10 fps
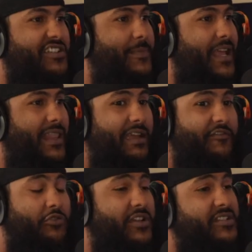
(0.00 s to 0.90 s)
my life.
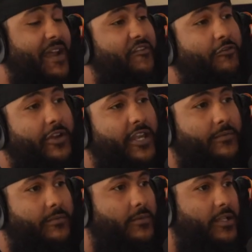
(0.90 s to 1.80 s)
I risk my
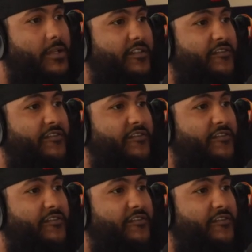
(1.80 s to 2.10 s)
freedom for